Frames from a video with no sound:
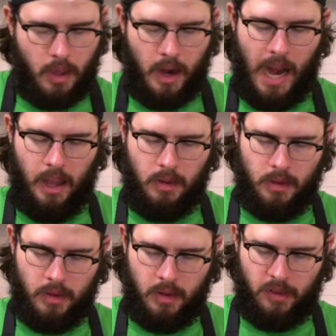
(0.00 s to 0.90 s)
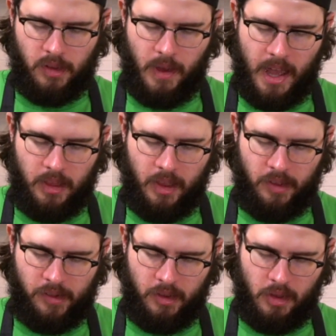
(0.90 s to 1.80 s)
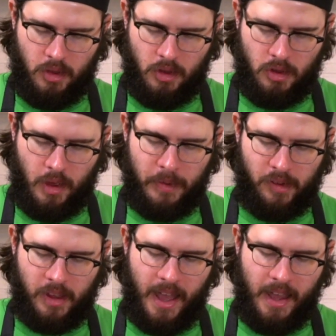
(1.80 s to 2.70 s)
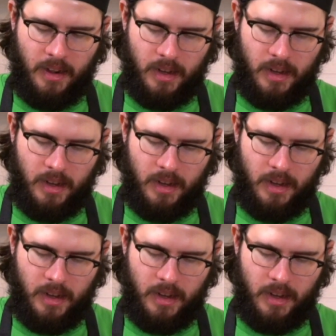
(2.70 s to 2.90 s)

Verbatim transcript: All right, let's go ahead. Let's shove this guy in.